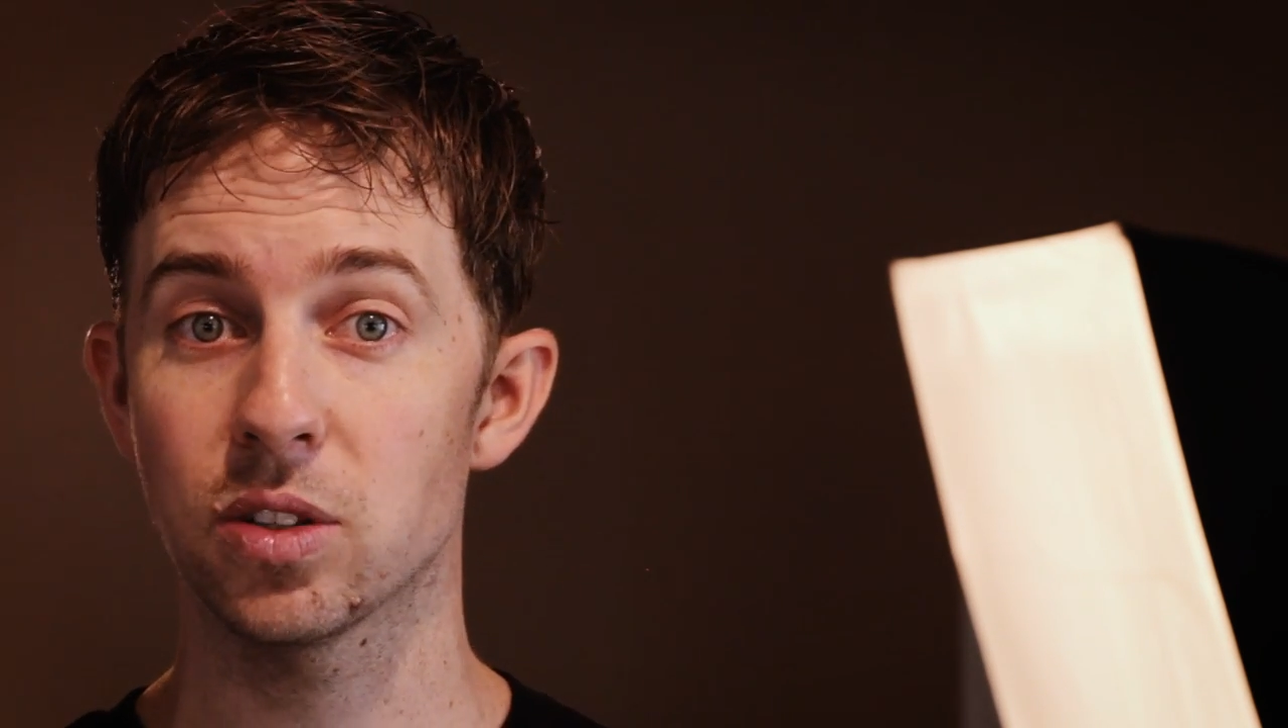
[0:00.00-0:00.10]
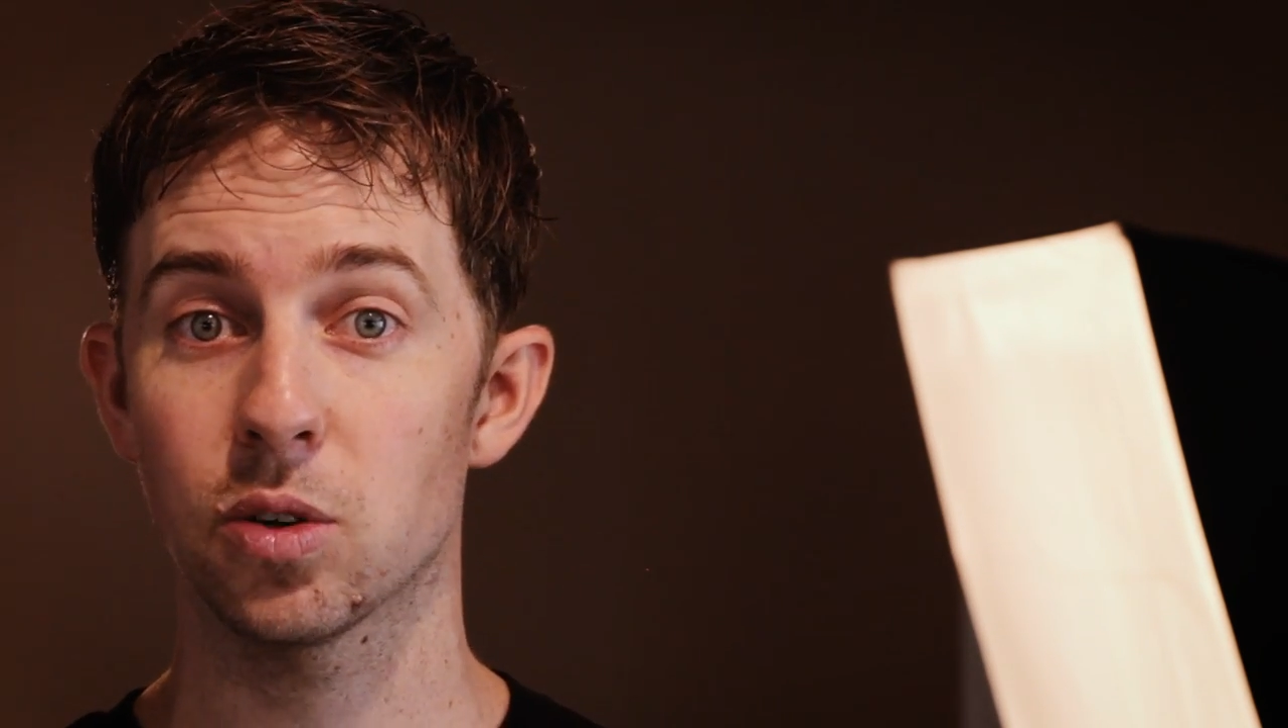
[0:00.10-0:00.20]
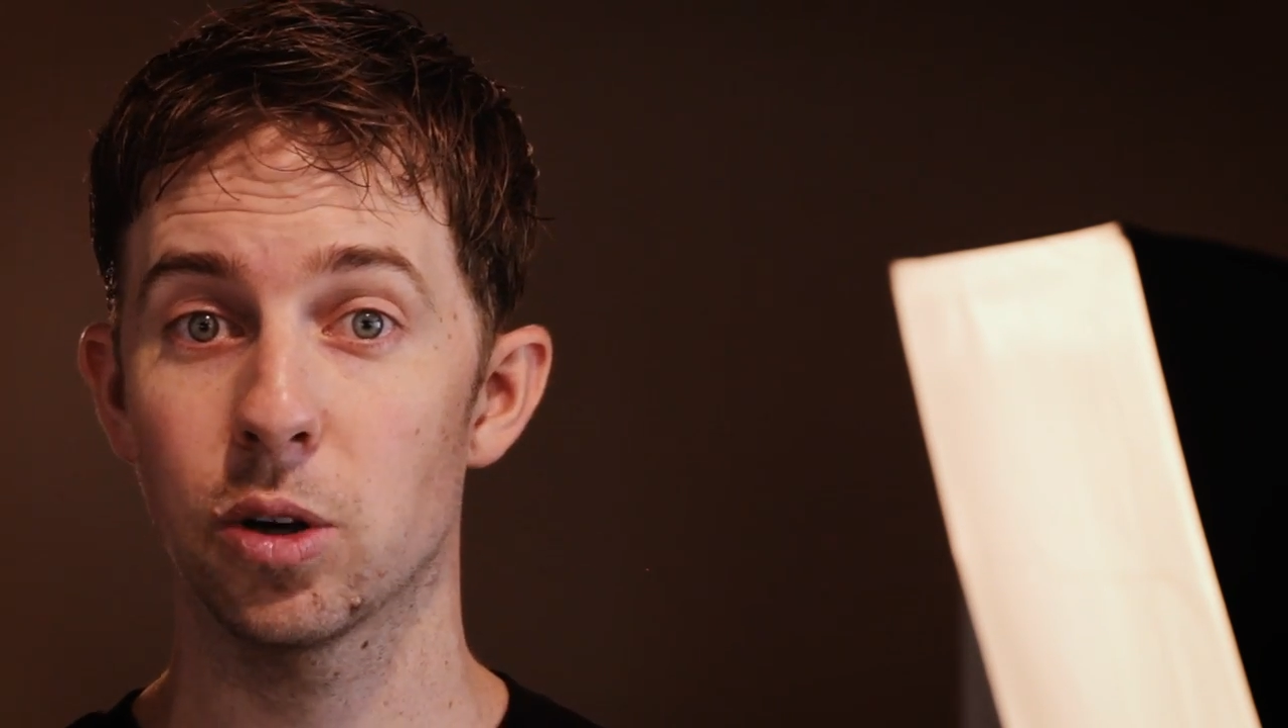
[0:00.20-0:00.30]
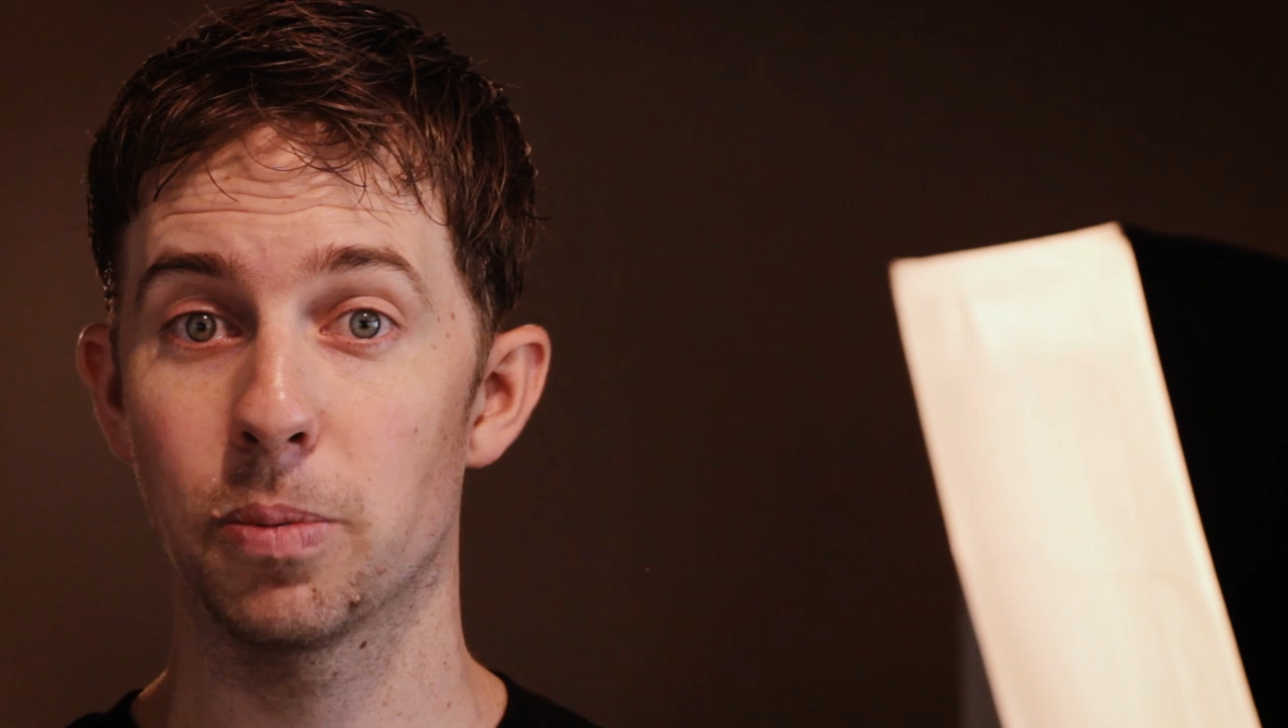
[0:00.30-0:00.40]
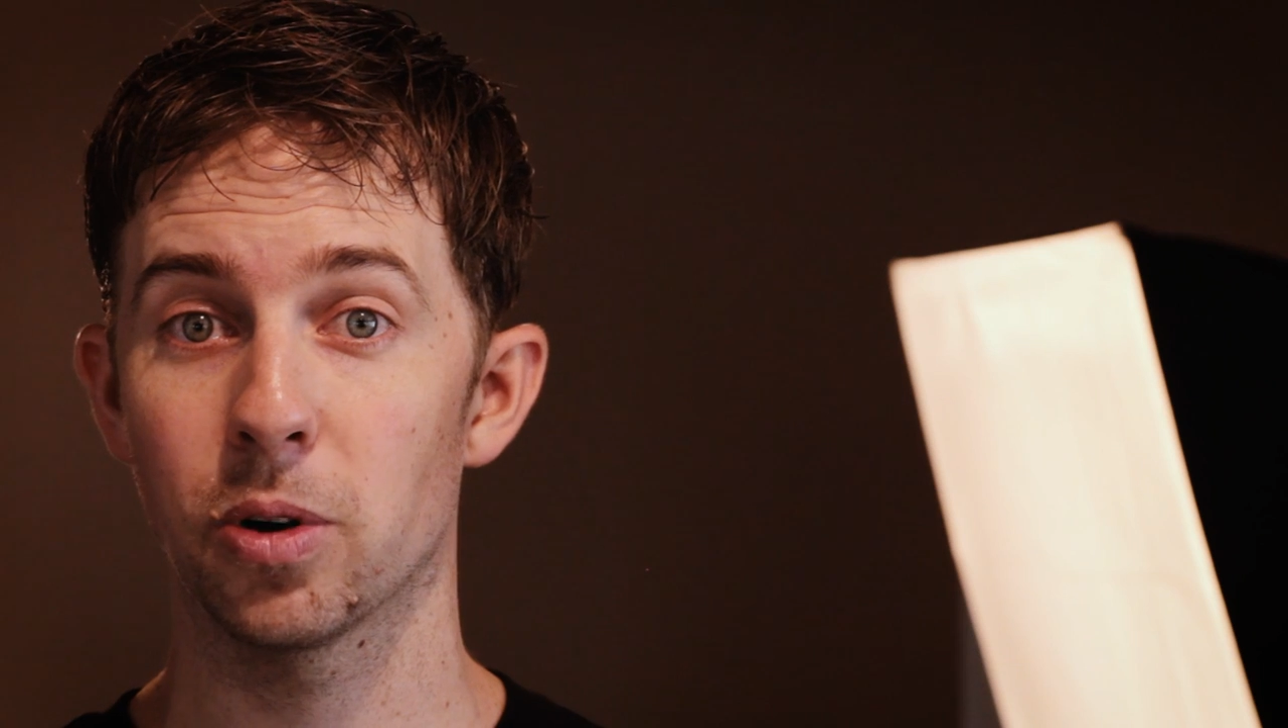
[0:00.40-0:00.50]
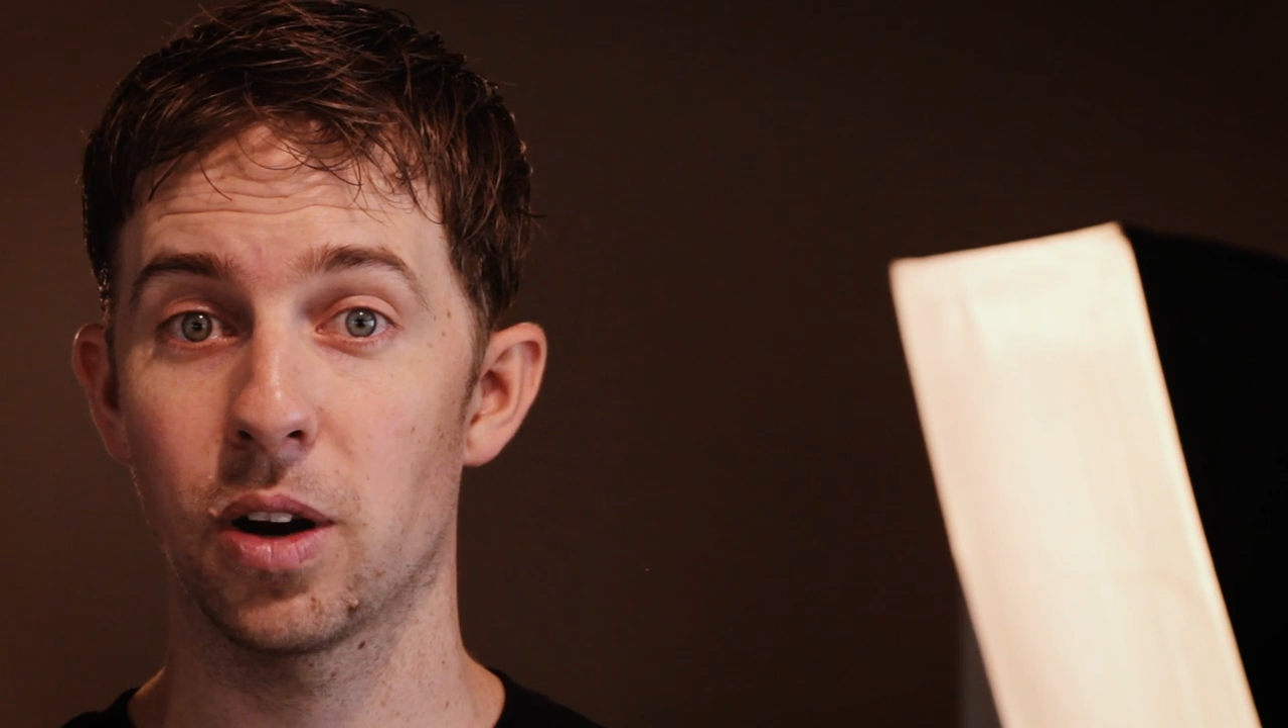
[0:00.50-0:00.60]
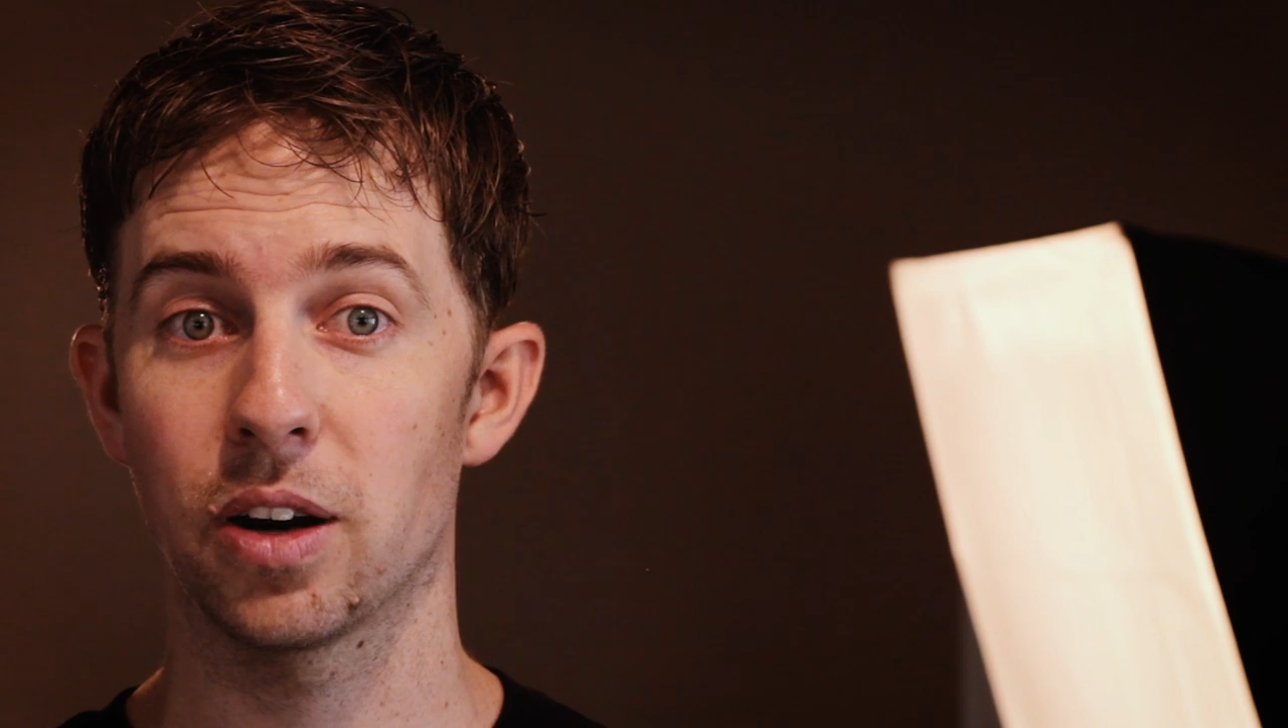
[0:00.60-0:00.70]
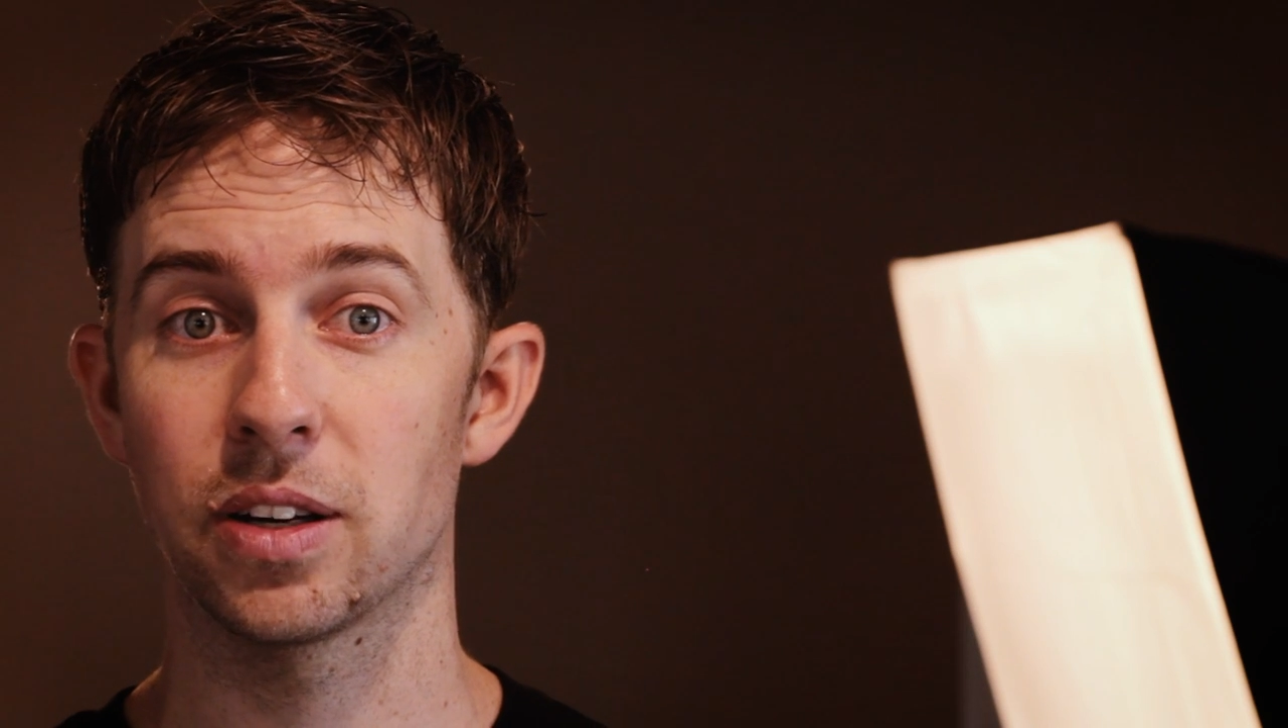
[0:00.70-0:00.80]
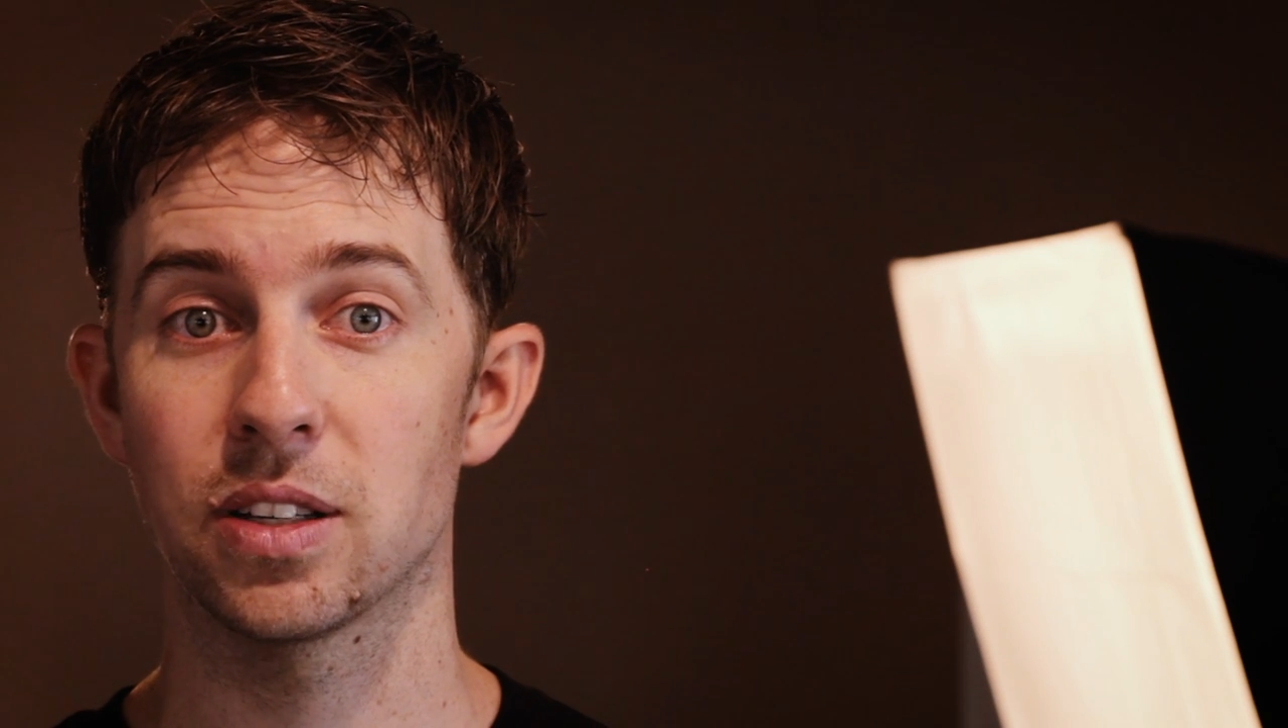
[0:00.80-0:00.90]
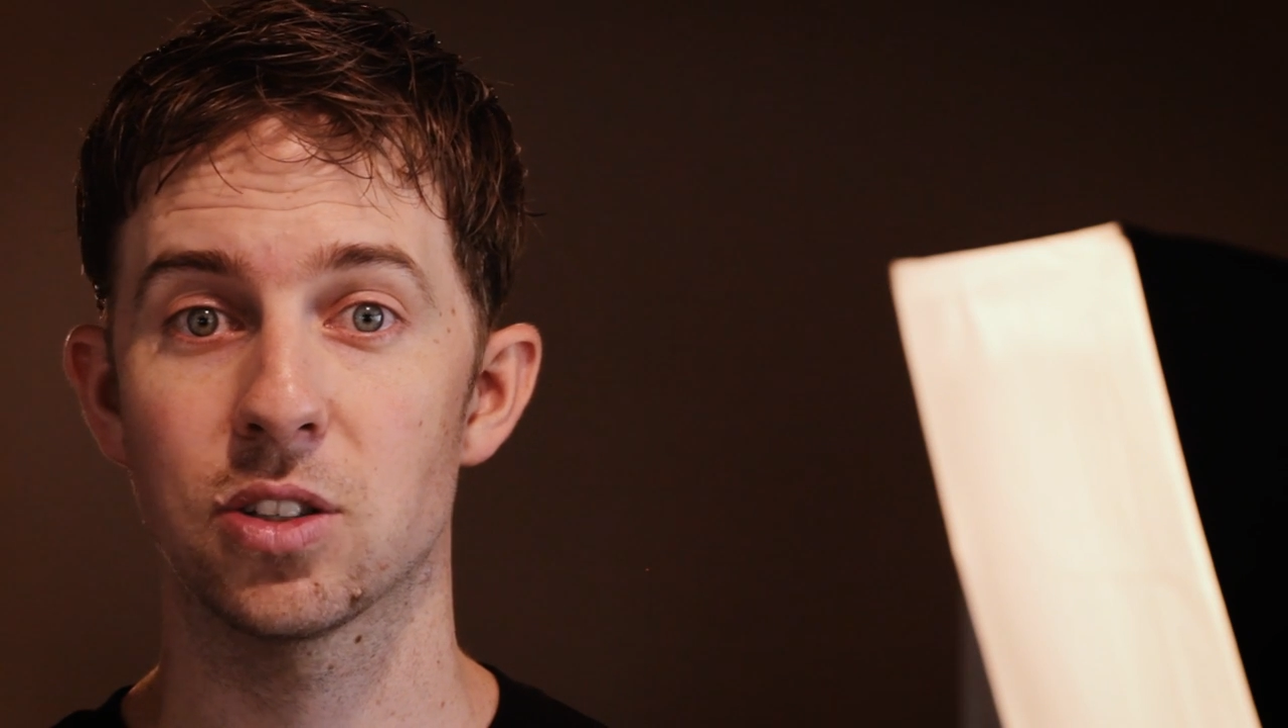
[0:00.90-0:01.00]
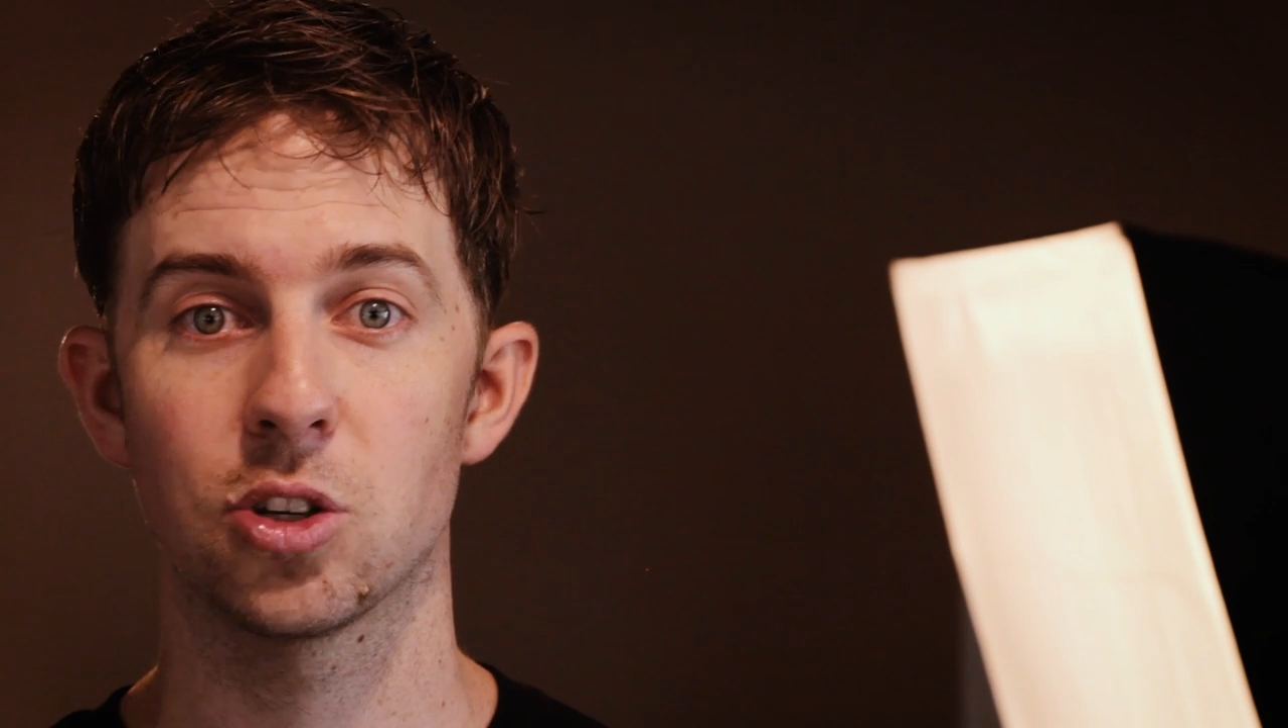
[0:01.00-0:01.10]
storyboard artist